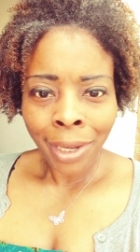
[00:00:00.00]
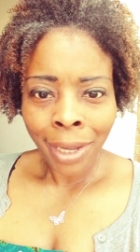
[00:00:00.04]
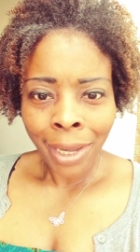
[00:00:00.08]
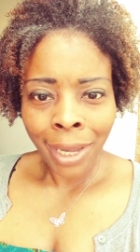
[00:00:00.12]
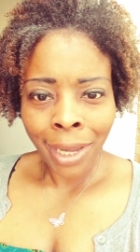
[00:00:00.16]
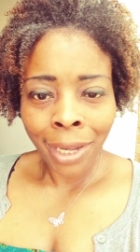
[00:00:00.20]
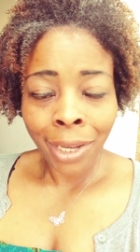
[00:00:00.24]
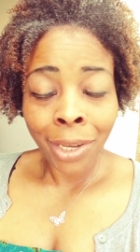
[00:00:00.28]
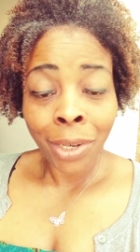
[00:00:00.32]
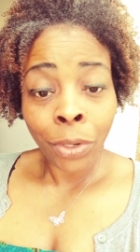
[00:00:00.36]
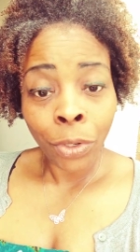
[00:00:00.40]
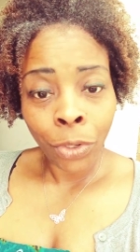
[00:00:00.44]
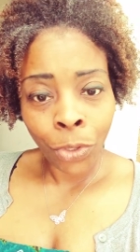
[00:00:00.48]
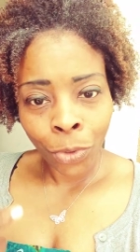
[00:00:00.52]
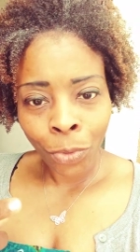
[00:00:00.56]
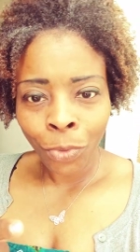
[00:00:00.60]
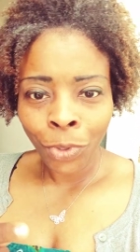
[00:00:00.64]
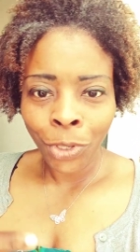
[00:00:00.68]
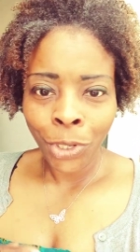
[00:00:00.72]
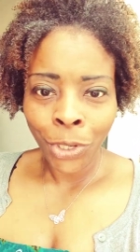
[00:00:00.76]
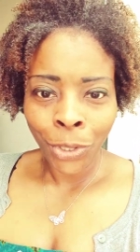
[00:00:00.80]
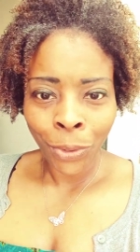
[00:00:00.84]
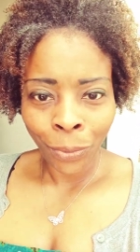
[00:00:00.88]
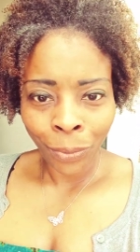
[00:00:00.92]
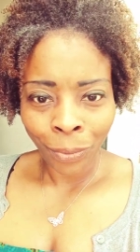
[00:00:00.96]
Hey, do
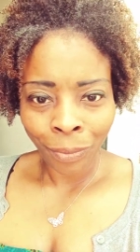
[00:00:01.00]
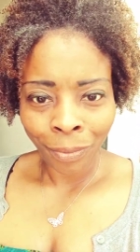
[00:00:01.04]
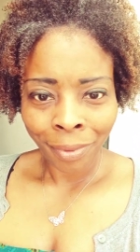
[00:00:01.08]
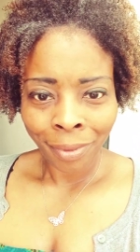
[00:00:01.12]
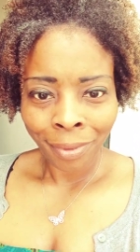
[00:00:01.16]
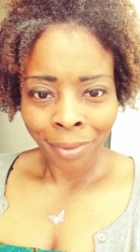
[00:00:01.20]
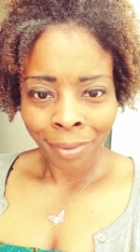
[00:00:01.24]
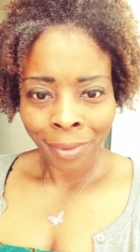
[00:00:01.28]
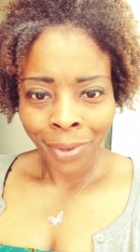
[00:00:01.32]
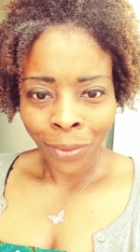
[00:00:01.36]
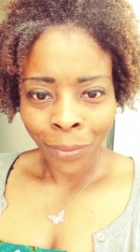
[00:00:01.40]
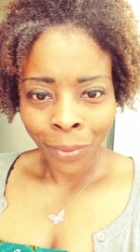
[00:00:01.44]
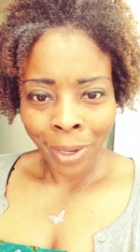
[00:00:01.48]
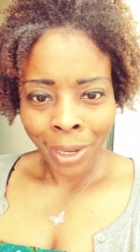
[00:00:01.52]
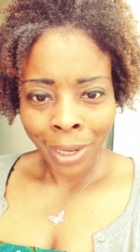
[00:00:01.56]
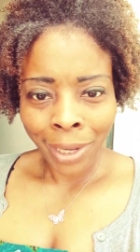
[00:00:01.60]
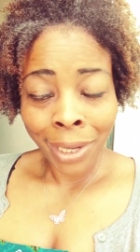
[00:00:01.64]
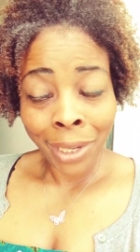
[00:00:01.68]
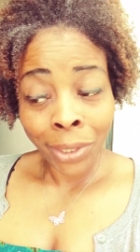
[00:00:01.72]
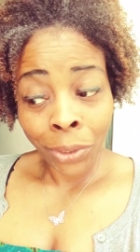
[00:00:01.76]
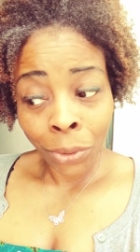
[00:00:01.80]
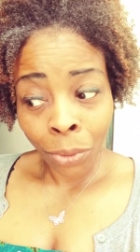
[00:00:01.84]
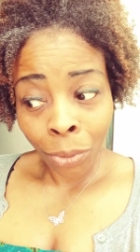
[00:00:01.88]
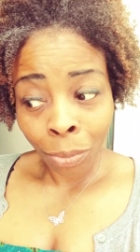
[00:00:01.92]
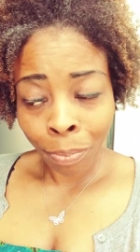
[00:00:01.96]
you, okay?
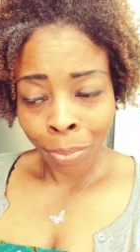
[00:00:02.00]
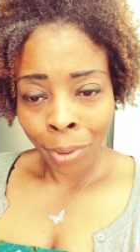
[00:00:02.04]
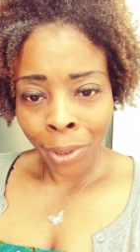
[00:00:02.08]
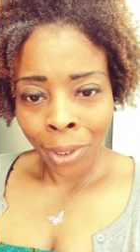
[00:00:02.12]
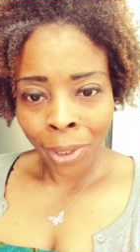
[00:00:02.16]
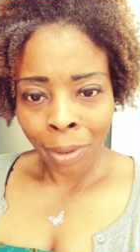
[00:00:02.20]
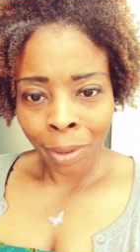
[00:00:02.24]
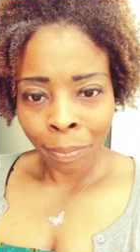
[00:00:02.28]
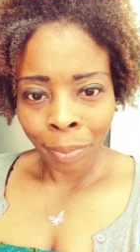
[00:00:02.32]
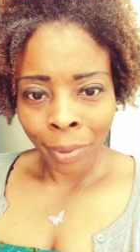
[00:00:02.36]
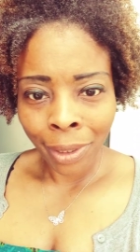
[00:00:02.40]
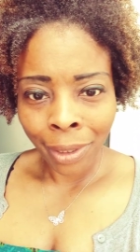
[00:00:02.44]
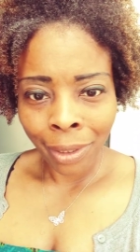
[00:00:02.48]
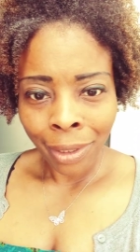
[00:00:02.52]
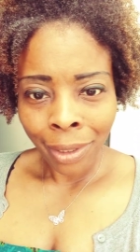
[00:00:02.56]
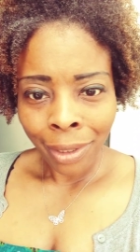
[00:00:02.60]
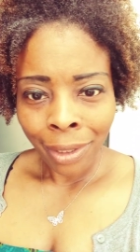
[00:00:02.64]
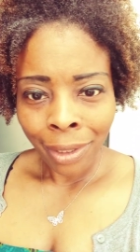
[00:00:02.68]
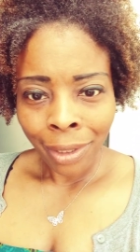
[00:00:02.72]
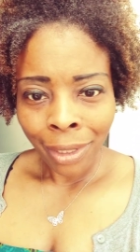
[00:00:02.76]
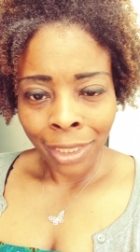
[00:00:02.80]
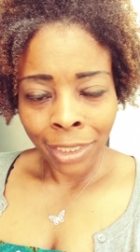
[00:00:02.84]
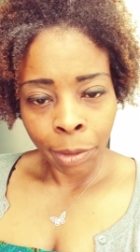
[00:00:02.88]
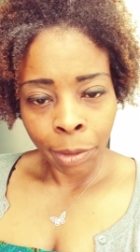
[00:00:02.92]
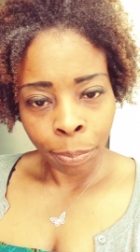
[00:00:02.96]
Get your butt up and
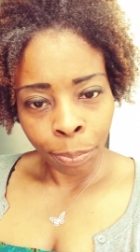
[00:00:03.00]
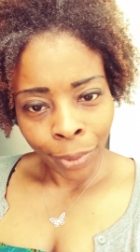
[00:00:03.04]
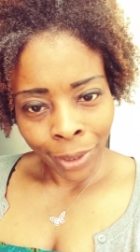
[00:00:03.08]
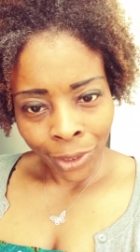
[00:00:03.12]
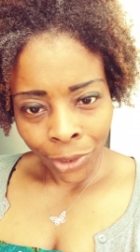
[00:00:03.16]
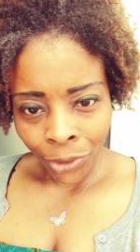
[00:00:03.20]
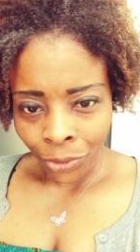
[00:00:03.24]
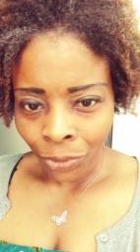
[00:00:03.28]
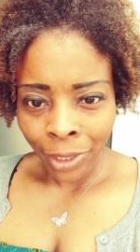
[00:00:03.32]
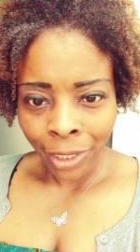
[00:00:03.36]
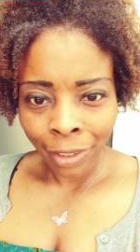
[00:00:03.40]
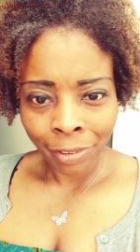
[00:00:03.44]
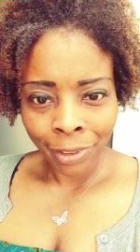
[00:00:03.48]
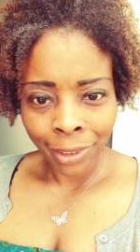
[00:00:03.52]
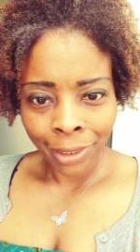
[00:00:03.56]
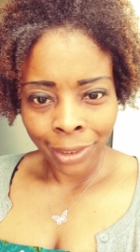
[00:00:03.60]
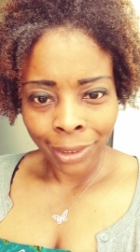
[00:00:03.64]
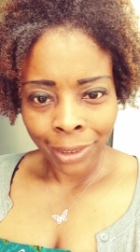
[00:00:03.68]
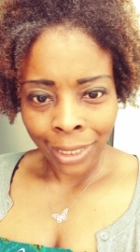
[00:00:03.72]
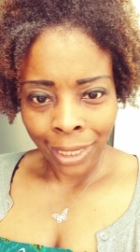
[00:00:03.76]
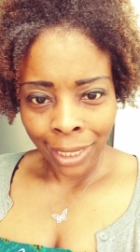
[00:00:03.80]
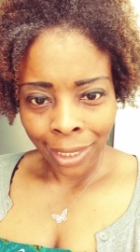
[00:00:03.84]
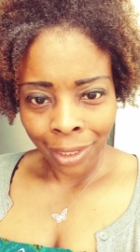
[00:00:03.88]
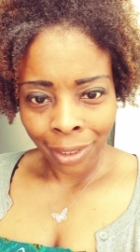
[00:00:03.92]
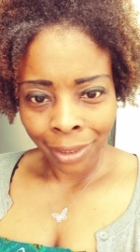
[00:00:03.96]
express your gifts and
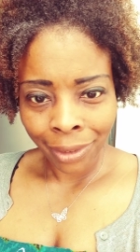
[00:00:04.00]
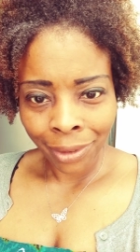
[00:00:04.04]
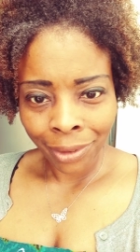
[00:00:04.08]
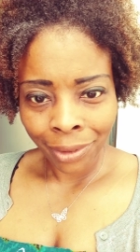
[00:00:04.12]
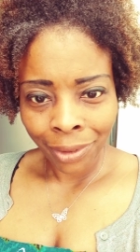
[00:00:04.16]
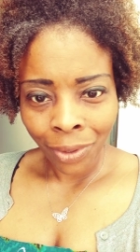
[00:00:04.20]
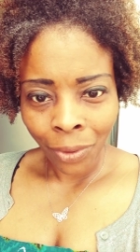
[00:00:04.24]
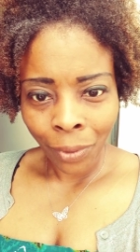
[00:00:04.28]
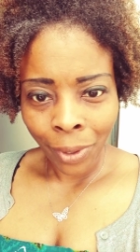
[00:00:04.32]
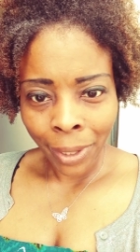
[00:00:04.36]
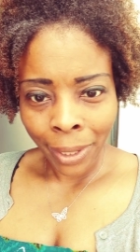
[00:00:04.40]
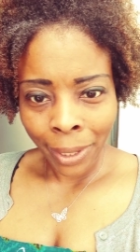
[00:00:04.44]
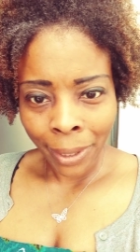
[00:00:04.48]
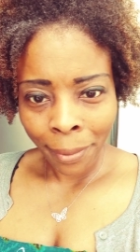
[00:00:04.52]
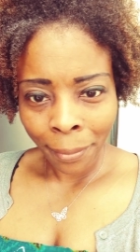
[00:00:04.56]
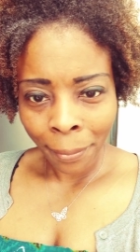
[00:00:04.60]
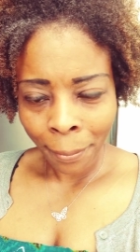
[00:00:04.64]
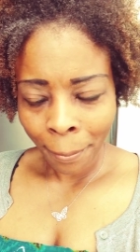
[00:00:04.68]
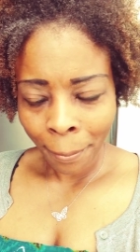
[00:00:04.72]
talents, okay?